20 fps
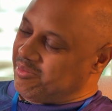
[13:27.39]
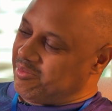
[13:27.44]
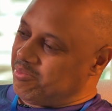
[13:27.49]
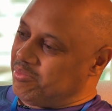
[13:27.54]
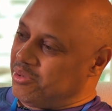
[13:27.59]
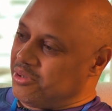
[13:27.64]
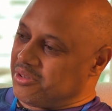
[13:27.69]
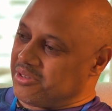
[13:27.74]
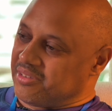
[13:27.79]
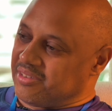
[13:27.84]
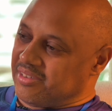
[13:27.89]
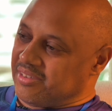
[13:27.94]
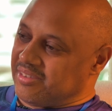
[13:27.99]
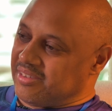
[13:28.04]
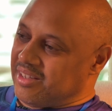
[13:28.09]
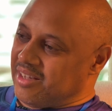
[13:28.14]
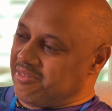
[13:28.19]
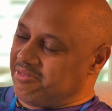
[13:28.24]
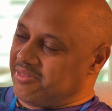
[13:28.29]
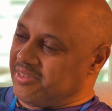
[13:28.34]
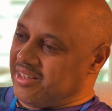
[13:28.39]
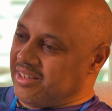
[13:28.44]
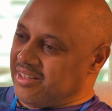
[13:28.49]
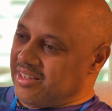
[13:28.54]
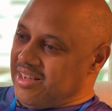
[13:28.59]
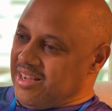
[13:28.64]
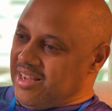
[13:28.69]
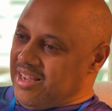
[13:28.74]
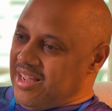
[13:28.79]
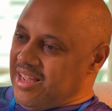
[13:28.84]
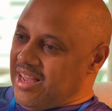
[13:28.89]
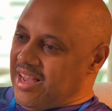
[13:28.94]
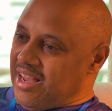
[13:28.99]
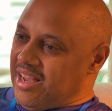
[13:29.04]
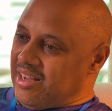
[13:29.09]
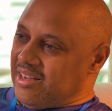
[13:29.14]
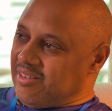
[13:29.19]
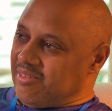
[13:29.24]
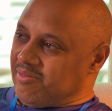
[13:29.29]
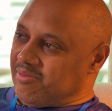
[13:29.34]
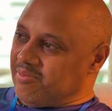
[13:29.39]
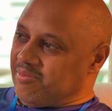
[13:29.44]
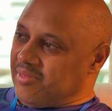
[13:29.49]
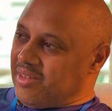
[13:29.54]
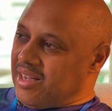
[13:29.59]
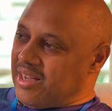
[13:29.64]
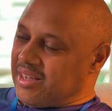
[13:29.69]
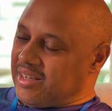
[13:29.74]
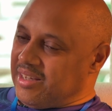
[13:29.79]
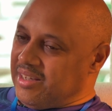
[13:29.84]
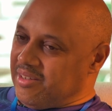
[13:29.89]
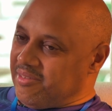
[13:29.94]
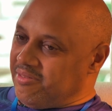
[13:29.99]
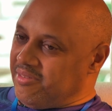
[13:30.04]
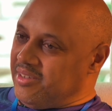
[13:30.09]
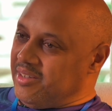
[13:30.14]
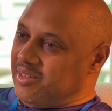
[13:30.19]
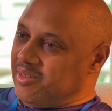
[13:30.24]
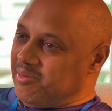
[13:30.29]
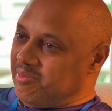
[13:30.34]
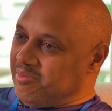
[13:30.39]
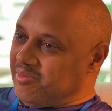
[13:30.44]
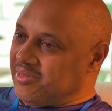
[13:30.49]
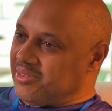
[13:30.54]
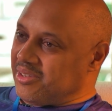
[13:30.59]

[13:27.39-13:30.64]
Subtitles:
books and stuff that I give them,